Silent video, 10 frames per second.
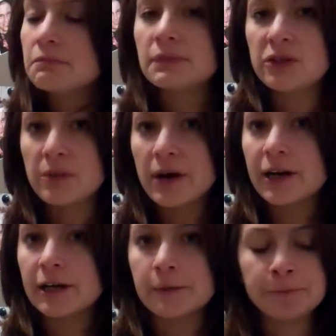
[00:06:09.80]
To about
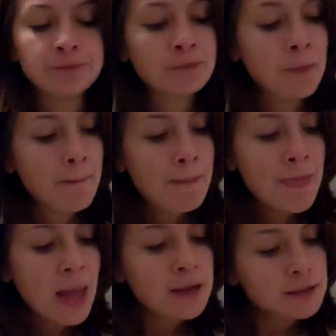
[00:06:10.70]
here.
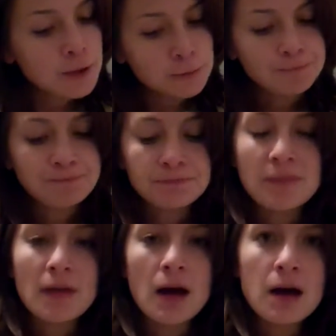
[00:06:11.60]
So,
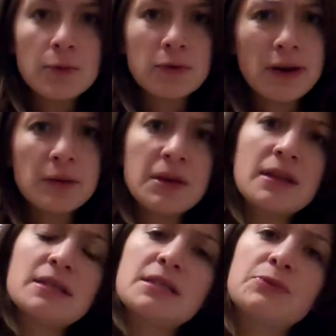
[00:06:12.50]
I would recommend
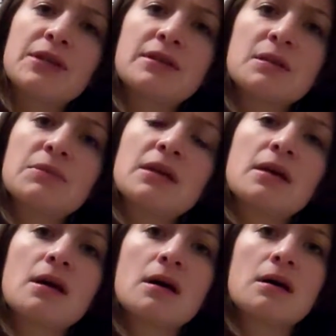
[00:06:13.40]
this with
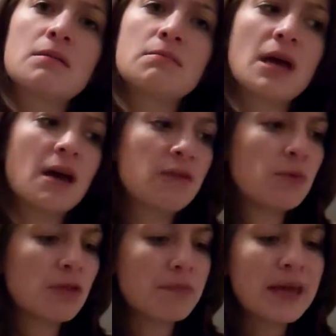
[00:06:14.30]
something heavy
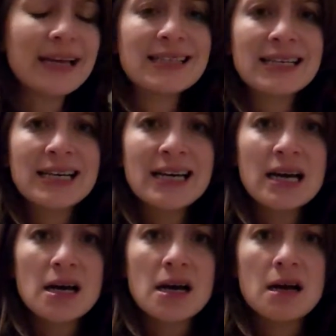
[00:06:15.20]
with meat.
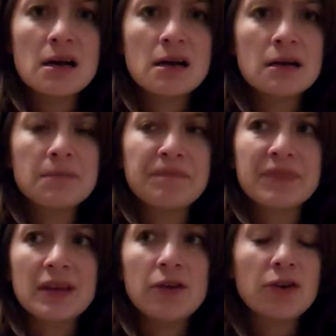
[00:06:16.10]

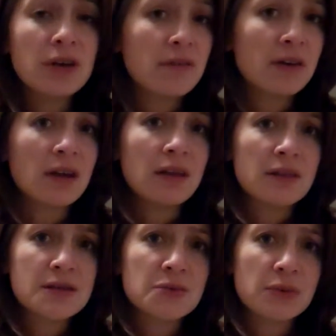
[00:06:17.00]
You could even eat
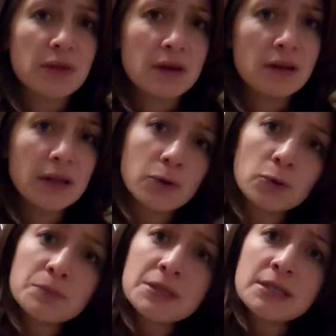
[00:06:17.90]
this with
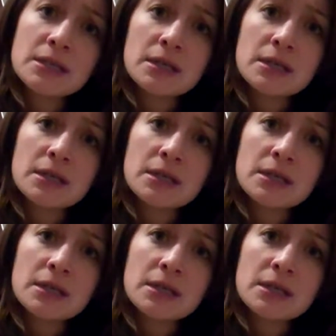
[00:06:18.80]
legumes,